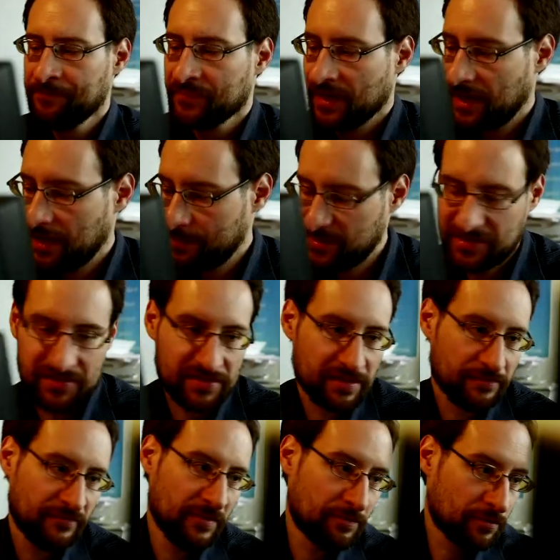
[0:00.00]

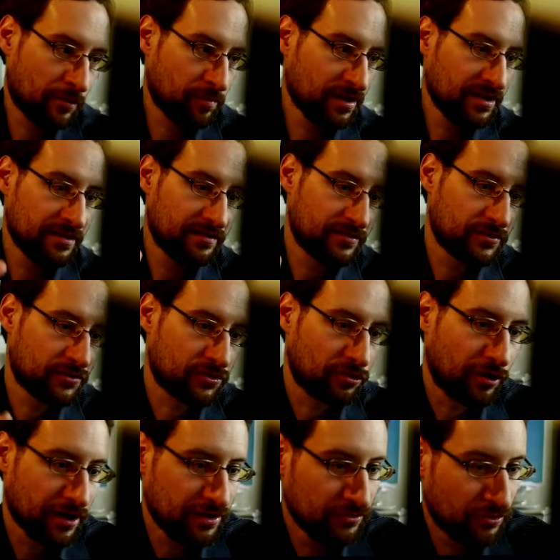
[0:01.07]
We probably
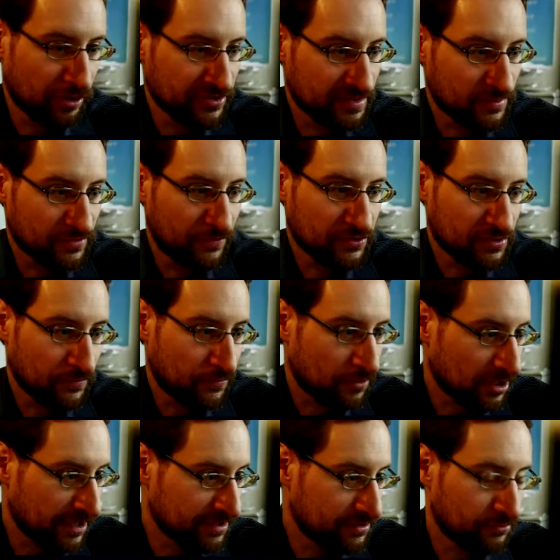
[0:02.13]
try a new concept. So first of
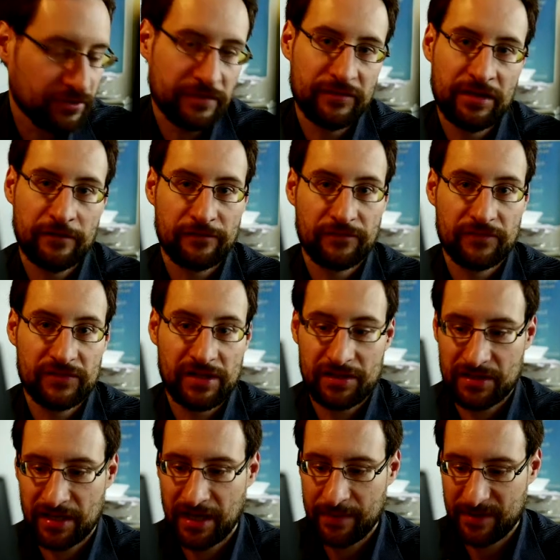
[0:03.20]
all, I don't even have the
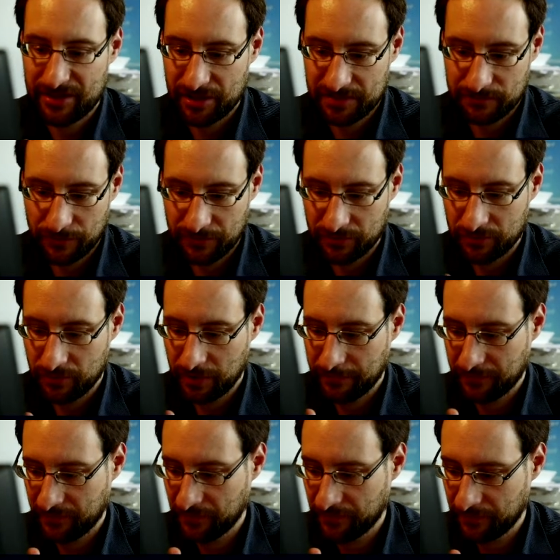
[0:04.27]
time. I just wanted to
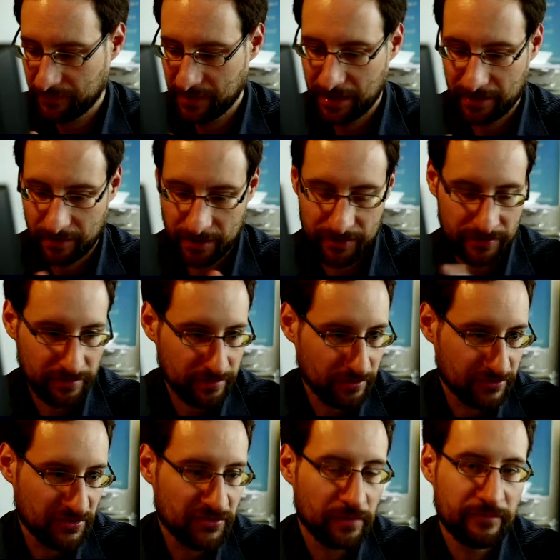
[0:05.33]
have this. Yeah, I
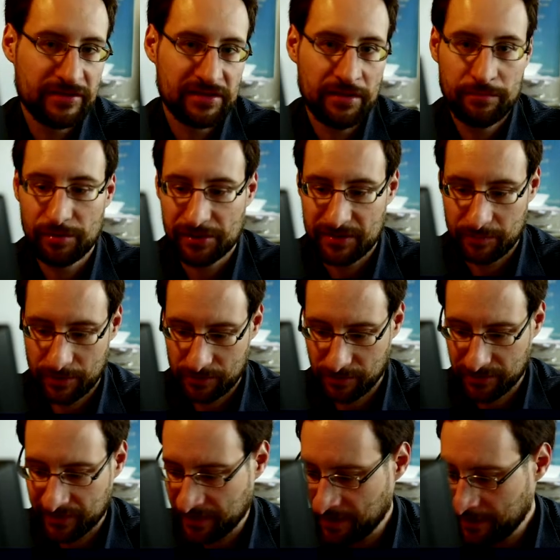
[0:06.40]
know this obviously builds
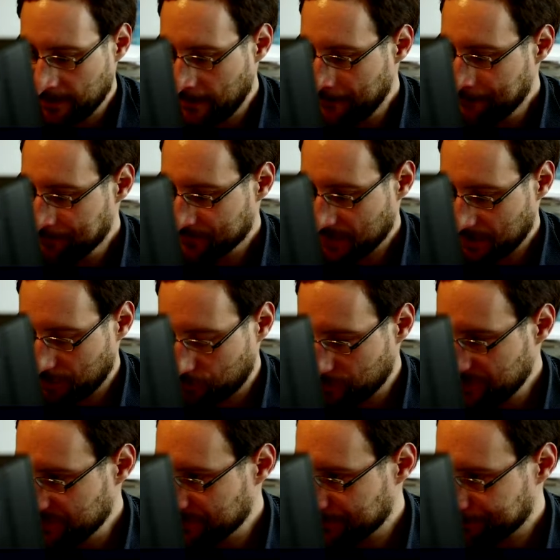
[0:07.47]
because
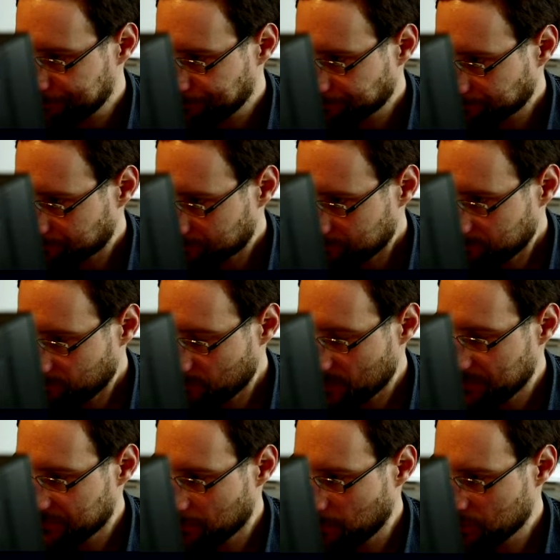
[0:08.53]
reasons.
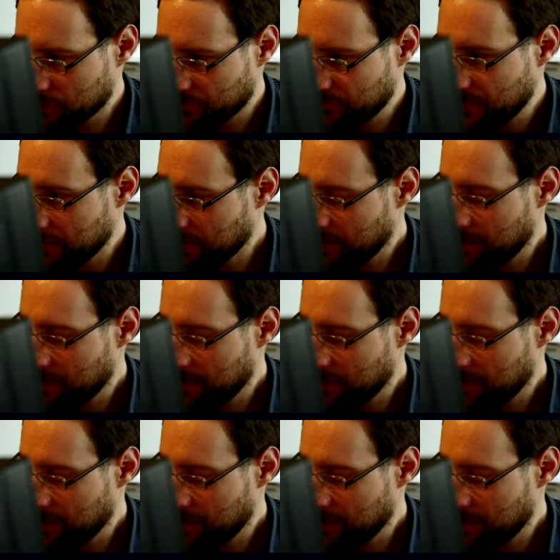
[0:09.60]
So much to that.